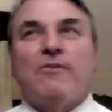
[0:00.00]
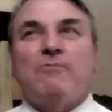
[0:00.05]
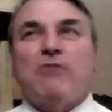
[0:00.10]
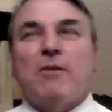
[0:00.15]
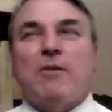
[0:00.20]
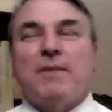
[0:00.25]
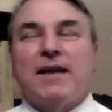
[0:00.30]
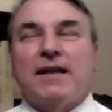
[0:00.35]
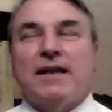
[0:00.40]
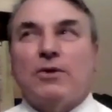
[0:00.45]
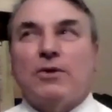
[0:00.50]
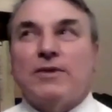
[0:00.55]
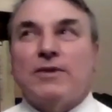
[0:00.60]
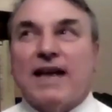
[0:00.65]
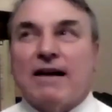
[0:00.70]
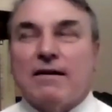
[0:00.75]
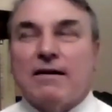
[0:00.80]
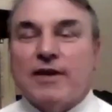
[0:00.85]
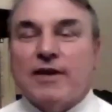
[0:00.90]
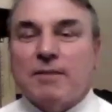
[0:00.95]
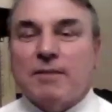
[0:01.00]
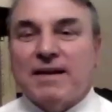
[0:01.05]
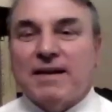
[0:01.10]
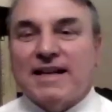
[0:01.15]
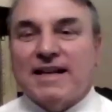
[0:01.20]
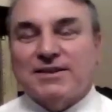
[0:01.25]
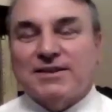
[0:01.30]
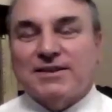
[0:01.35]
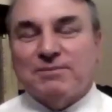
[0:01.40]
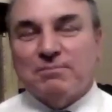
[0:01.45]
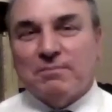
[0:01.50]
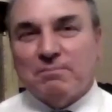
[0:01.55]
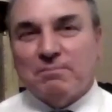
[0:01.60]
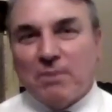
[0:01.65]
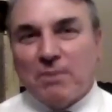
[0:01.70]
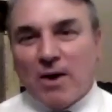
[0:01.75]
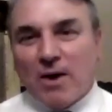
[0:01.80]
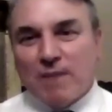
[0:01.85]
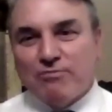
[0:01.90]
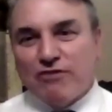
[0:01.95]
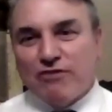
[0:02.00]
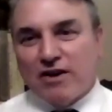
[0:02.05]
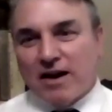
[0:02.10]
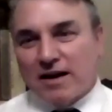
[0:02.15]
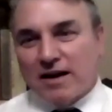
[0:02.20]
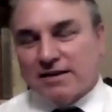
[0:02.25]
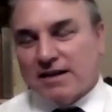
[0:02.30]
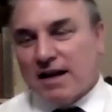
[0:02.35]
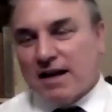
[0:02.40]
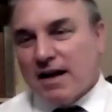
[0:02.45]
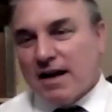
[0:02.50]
probably, no doubt, a very pleasant byproduct.